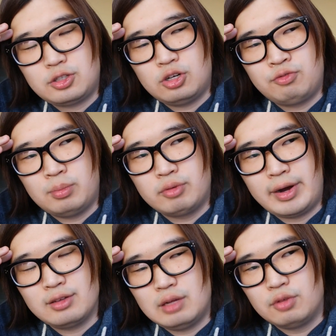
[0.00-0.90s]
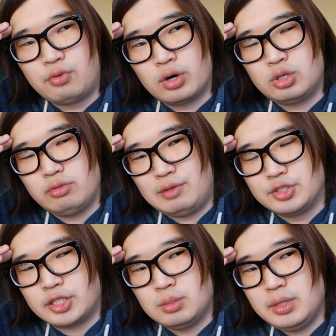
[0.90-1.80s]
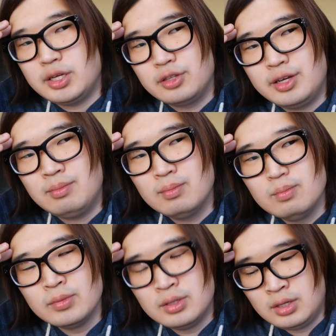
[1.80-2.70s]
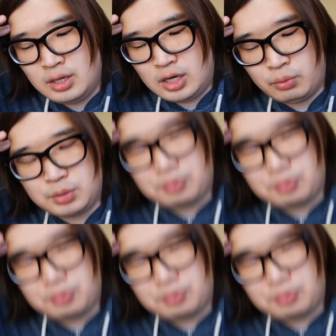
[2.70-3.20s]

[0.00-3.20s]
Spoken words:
turn from a rank level 4 into a level 6 immediately, which